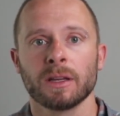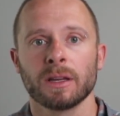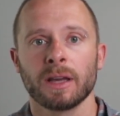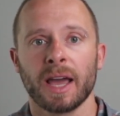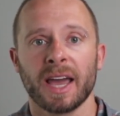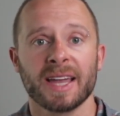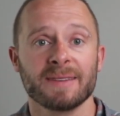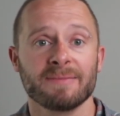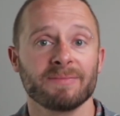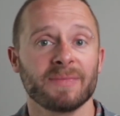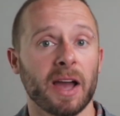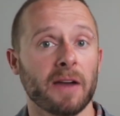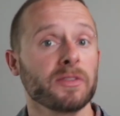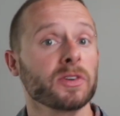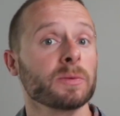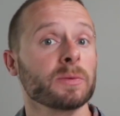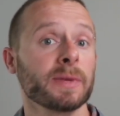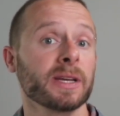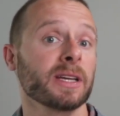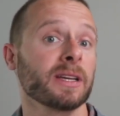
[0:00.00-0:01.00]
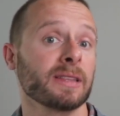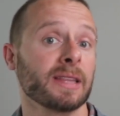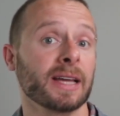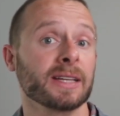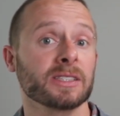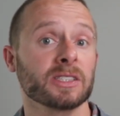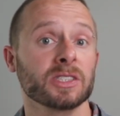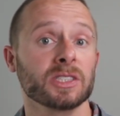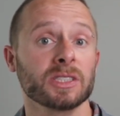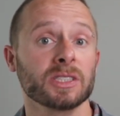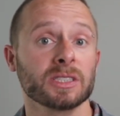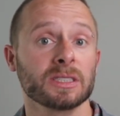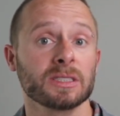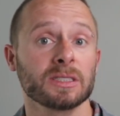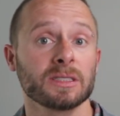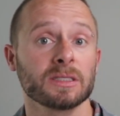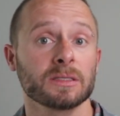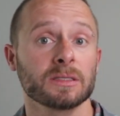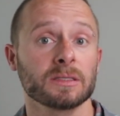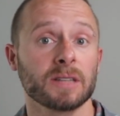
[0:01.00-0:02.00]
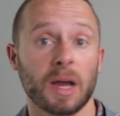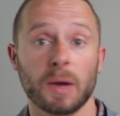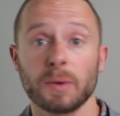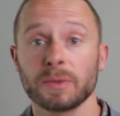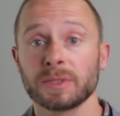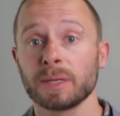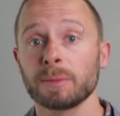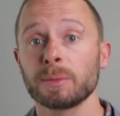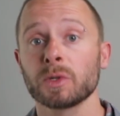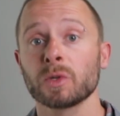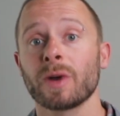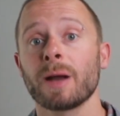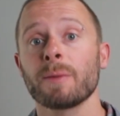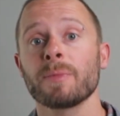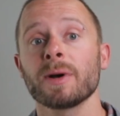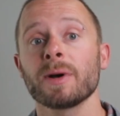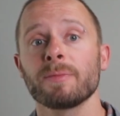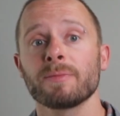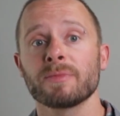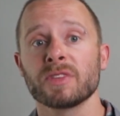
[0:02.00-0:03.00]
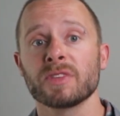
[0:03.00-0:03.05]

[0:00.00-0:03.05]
And after making that decision, I was able to wrap up